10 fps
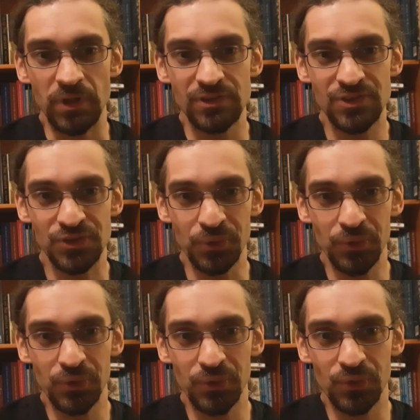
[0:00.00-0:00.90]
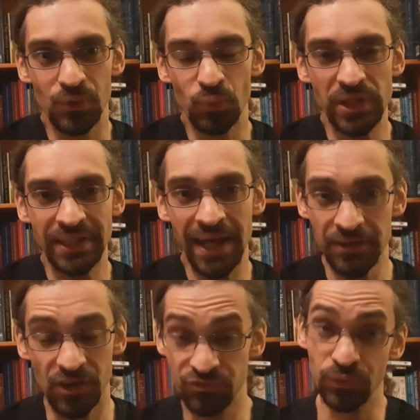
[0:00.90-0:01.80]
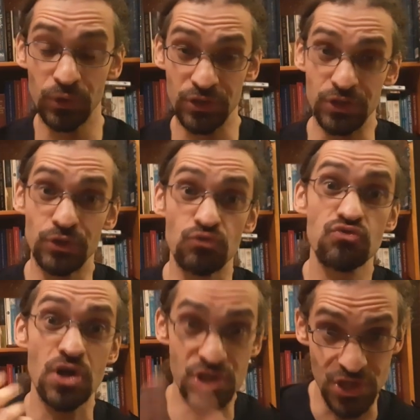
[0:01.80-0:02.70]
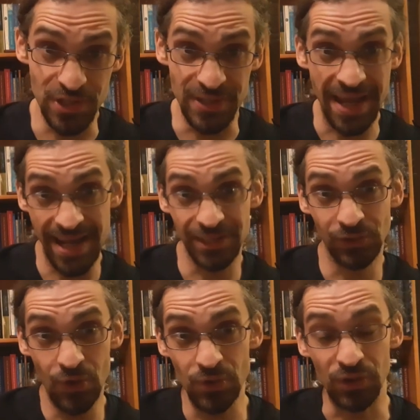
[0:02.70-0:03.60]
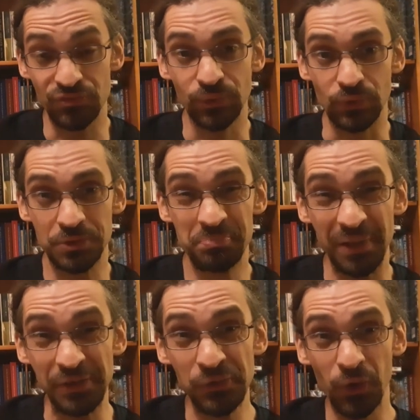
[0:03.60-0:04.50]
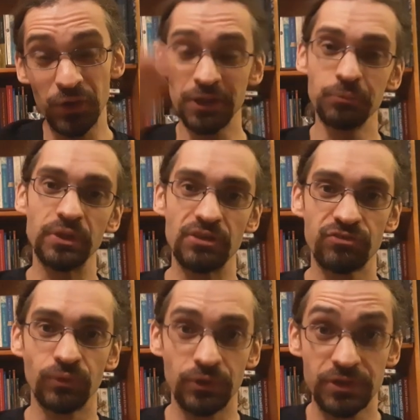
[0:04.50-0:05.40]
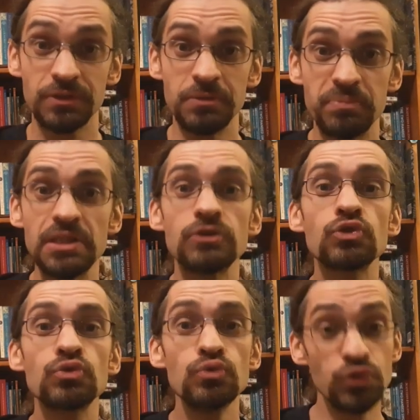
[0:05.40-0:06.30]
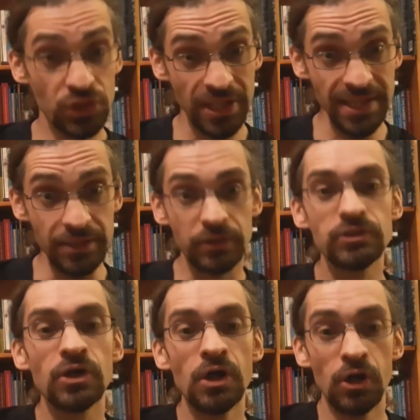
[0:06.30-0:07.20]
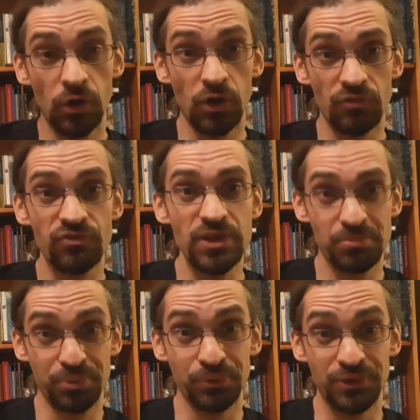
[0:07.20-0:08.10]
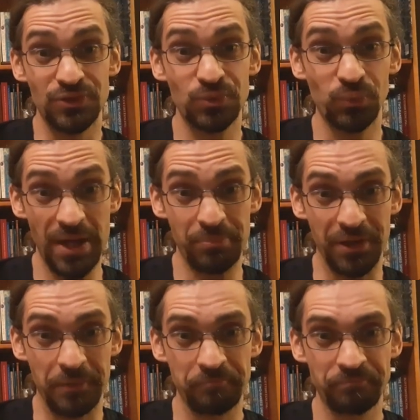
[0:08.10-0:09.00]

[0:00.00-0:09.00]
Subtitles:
So we can't afford to rush in headlong, of course, but nor can we afford to be too scared of the opponent's weapon.